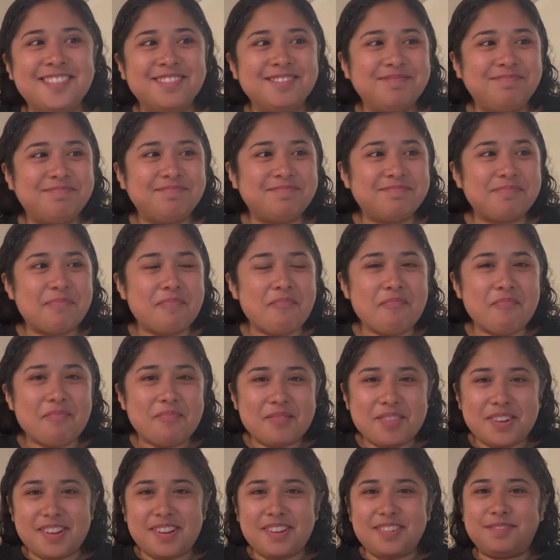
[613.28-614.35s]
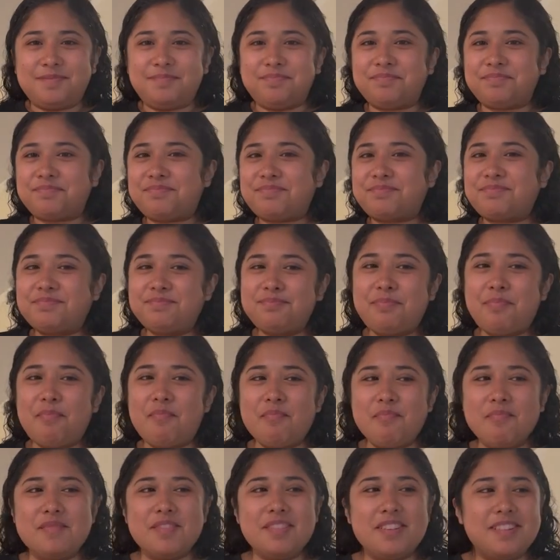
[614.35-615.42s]
Yeah. I ended up
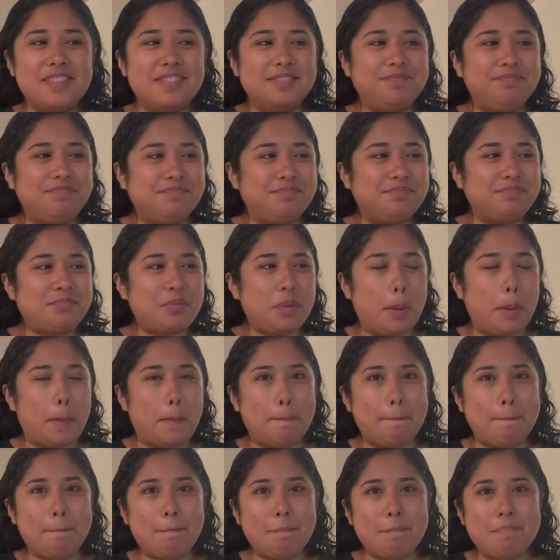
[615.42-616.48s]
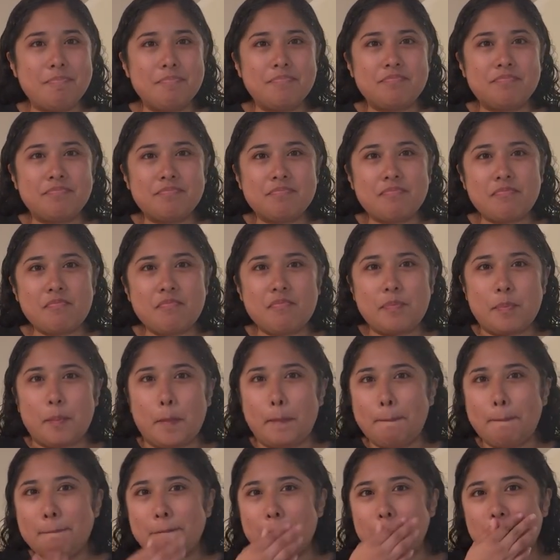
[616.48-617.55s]
using the entire box, which I'm
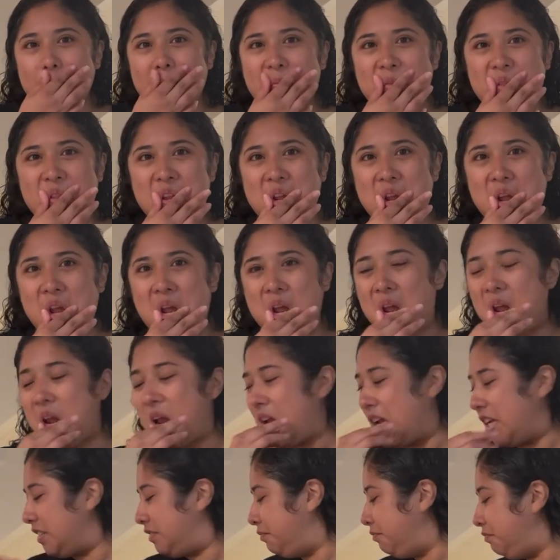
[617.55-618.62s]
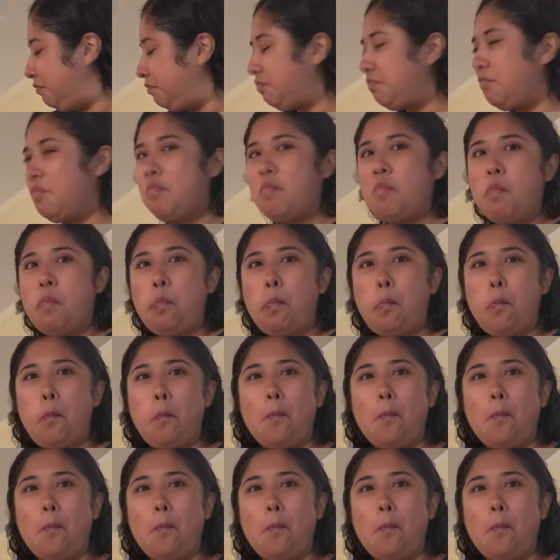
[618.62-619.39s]
not sure if I was supposed to, but I did.